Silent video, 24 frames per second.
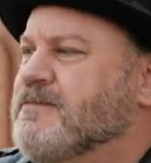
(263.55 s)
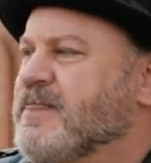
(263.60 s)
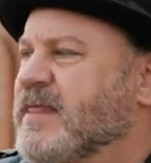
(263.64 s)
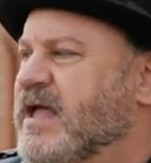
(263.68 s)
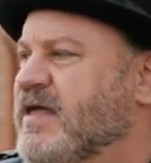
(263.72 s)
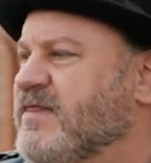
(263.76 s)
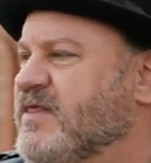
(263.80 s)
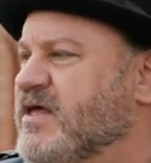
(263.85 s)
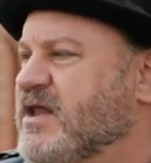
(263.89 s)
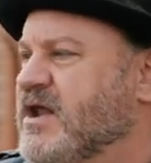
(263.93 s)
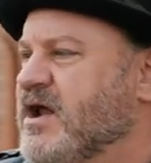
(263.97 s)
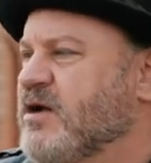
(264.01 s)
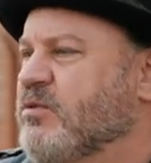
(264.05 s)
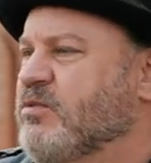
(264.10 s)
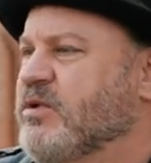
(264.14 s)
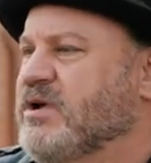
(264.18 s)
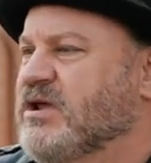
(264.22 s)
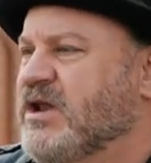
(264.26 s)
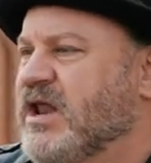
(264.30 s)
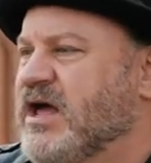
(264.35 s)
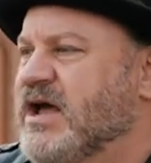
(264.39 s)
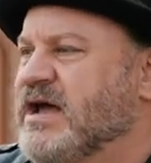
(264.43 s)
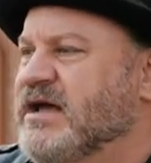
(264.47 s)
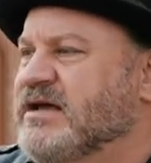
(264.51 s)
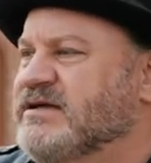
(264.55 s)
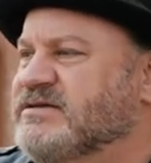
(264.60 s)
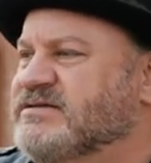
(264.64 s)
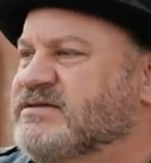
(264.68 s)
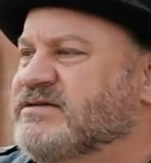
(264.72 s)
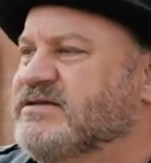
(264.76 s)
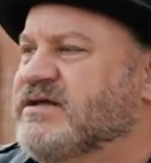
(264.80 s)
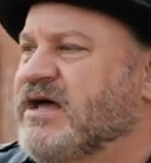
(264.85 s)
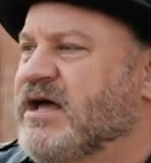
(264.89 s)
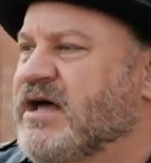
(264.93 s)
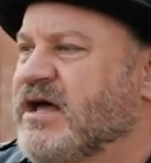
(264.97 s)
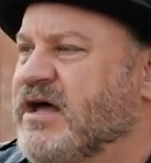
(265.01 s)
And then I
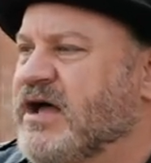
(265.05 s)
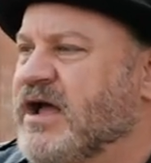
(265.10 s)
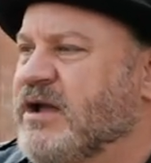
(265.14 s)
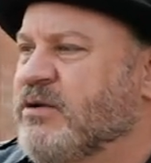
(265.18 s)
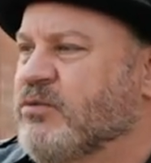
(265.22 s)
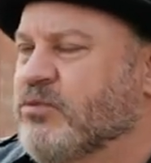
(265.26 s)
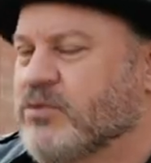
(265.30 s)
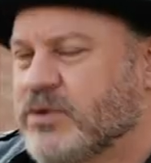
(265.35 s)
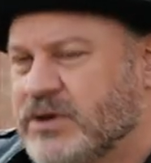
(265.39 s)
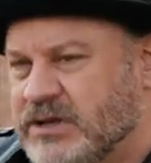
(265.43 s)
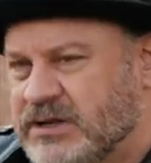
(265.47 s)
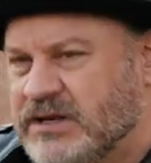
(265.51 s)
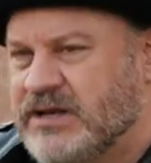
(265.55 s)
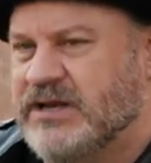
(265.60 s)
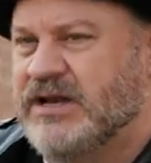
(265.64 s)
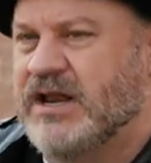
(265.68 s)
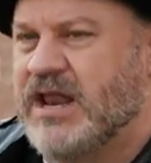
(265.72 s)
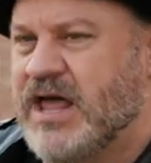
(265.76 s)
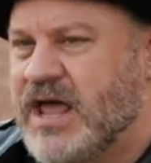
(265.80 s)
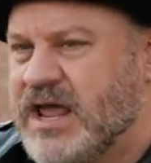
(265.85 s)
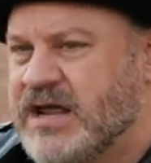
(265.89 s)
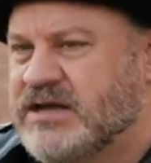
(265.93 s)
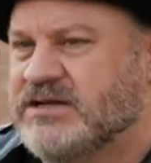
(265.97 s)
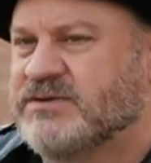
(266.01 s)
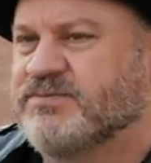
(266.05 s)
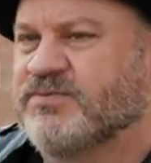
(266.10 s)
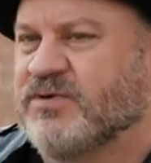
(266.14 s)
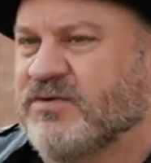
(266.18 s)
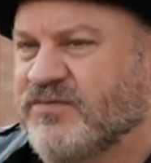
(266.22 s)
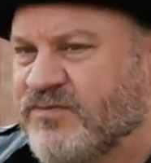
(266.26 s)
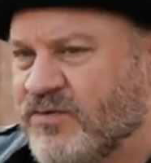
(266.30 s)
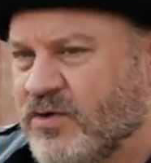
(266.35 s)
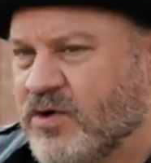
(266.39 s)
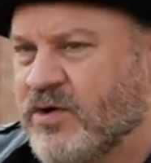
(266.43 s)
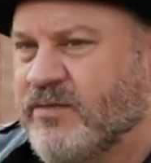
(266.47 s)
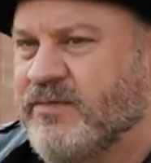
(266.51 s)
realized I really liked
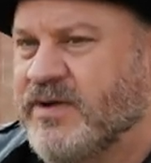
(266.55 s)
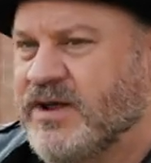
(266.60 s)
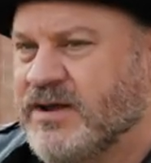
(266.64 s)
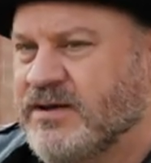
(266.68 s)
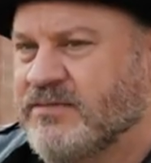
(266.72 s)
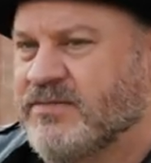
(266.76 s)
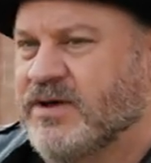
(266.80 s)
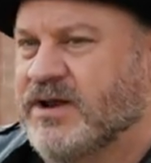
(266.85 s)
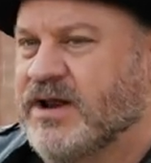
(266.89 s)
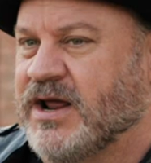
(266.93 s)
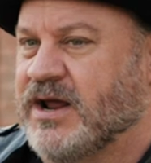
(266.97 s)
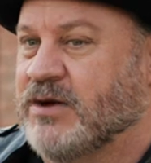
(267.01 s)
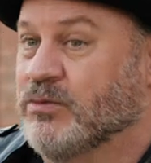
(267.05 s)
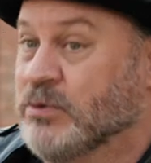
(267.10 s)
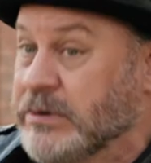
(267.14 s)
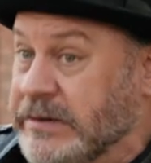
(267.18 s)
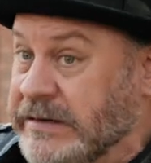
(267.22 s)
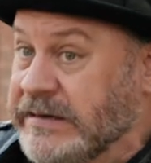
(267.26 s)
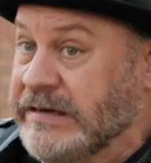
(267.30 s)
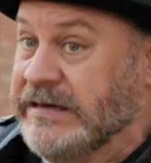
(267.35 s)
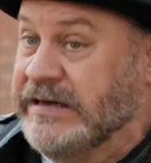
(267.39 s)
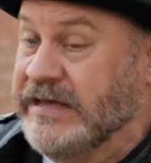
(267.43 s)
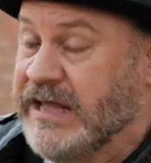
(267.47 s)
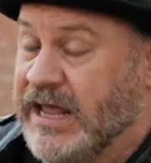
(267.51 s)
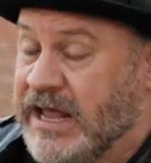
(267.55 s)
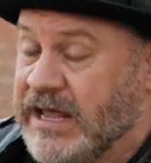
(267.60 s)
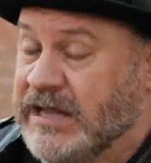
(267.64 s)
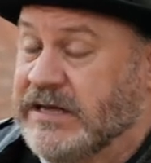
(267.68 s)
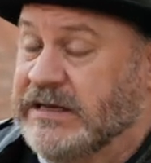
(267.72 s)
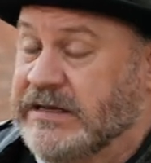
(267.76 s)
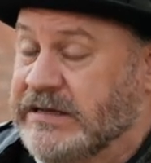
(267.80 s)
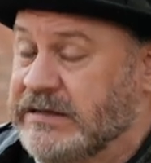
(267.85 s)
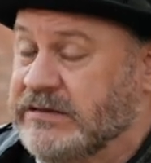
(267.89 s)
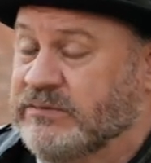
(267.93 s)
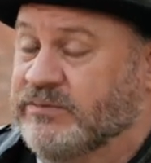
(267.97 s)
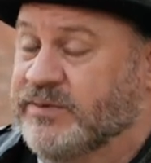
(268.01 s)
performing, but I really
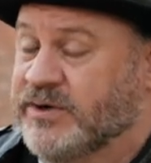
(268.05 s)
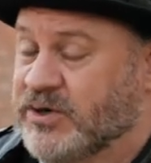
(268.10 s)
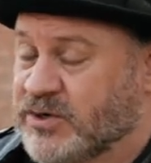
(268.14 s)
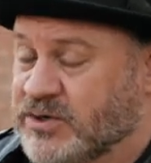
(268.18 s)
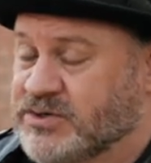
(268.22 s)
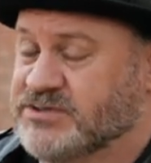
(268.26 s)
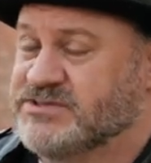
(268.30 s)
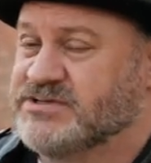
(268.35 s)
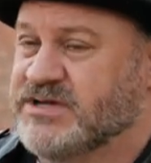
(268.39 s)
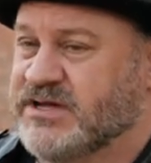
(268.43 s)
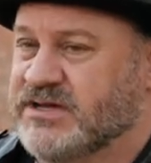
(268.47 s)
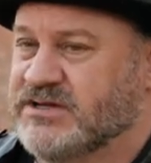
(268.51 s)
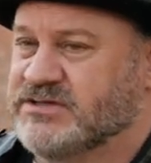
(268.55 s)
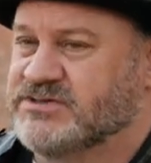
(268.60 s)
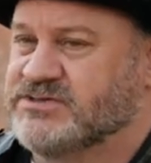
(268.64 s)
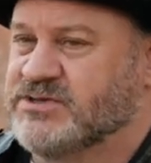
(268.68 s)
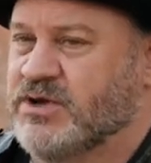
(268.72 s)
hated rehearsing.